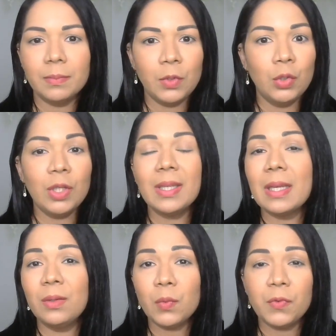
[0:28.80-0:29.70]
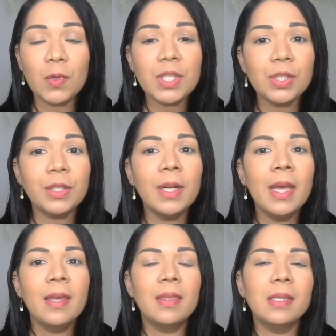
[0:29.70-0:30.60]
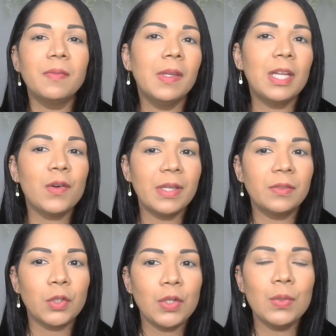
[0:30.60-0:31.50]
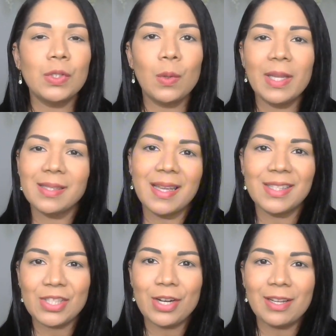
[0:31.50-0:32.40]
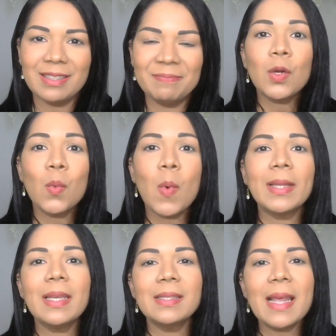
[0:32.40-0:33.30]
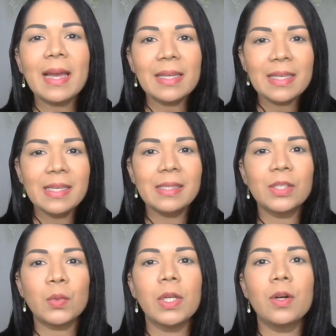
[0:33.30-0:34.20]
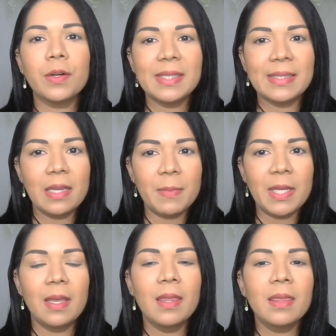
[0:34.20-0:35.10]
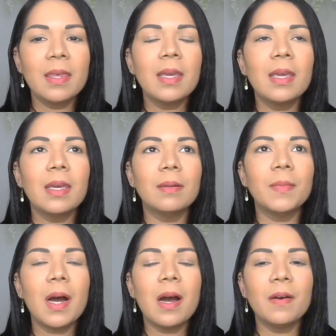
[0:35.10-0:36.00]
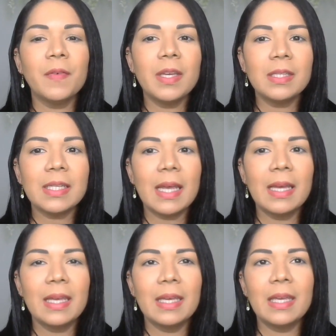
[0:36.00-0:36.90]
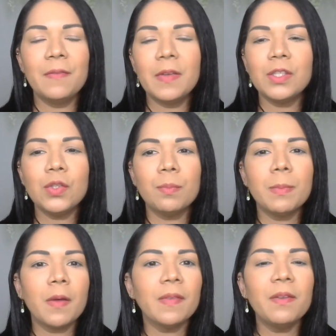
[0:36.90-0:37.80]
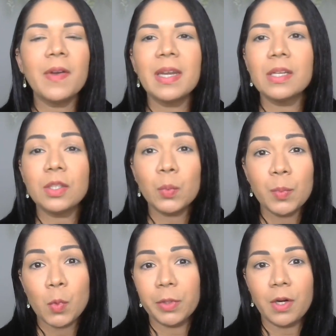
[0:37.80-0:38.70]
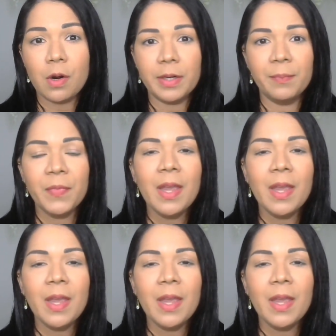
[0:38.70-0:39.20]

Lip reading: need a refresher. This video is for you, so let's get started. So what exactly is a credit card statement? Think of it if it's your monthly financial report card